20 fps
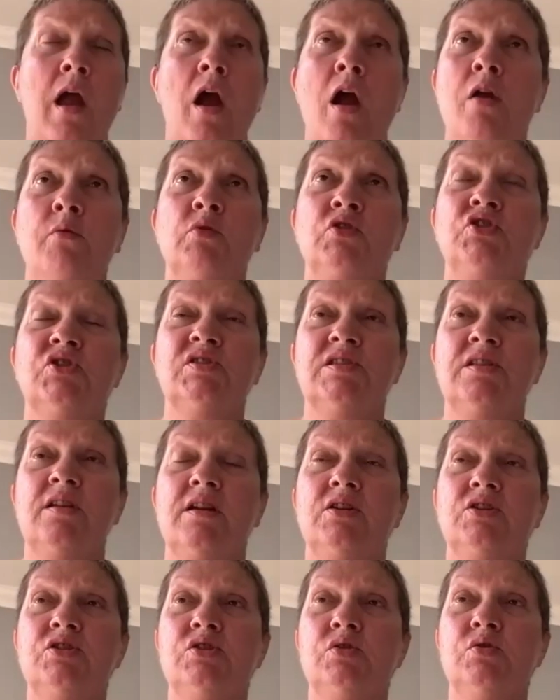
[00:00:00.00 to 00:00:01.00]
I would just
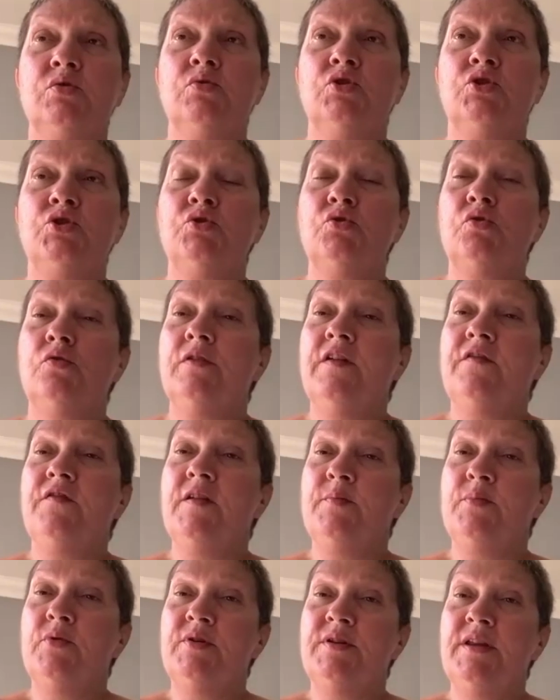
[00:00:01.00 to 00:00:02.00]
like to assure
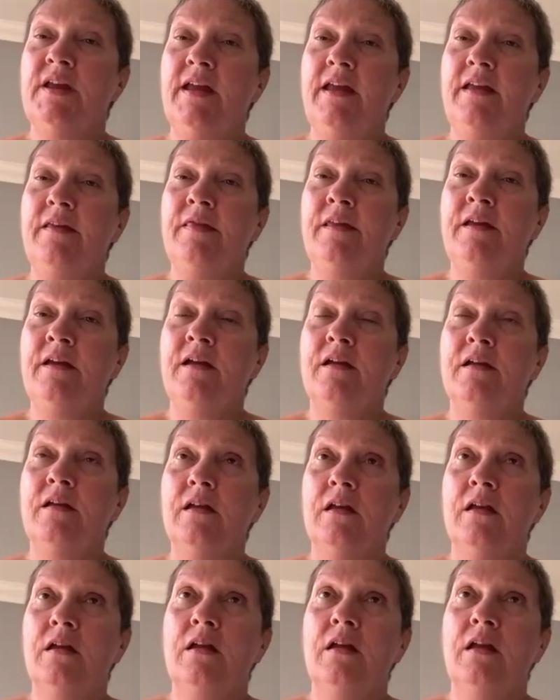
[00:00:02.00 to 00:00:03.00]
everybody that
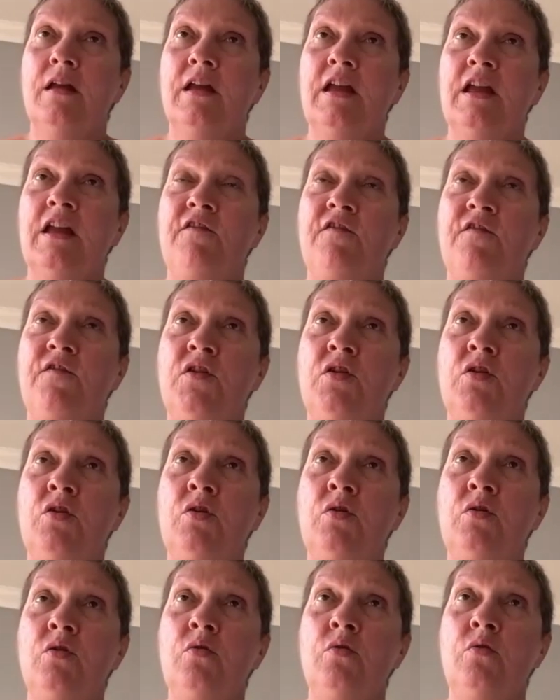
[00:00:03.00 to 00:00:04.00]
if
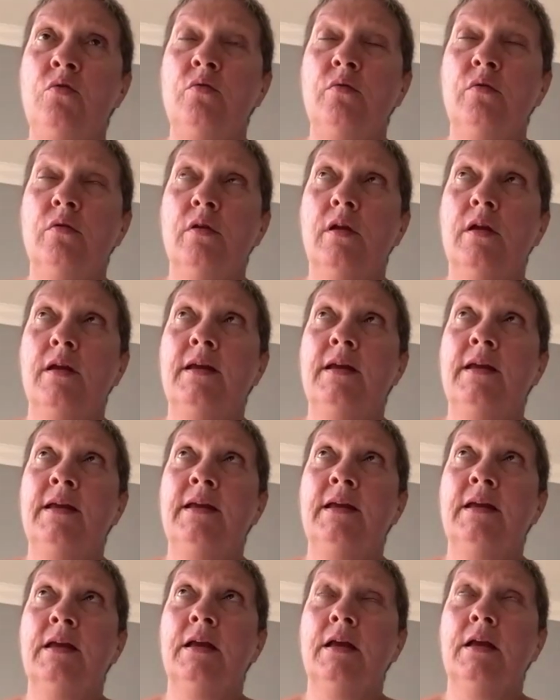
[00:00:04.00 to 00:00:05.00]
you
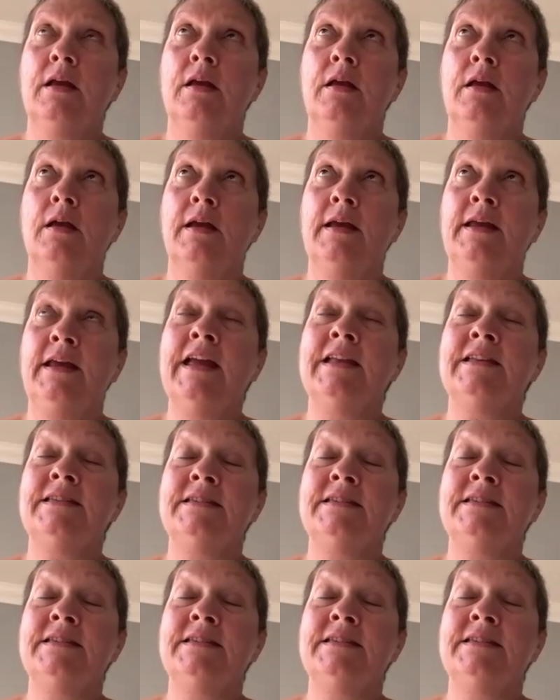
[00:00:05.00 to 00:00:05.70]
get